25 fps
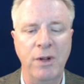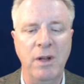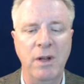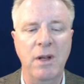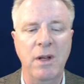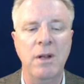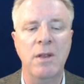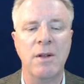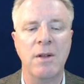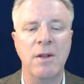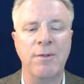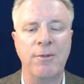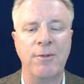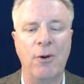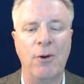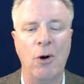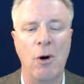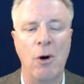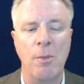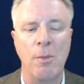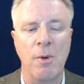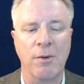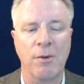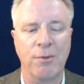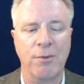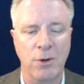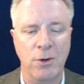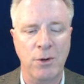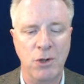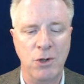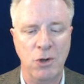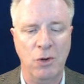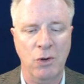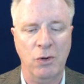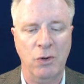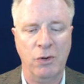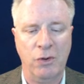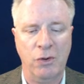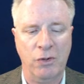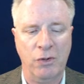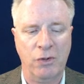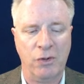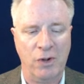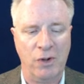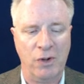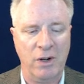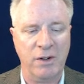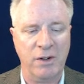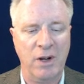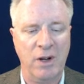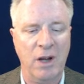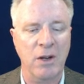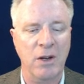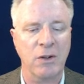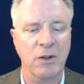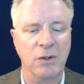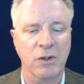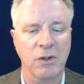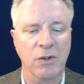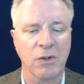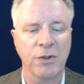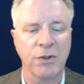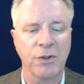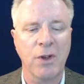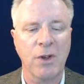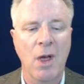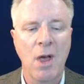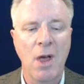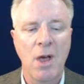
in the form of reduced citations.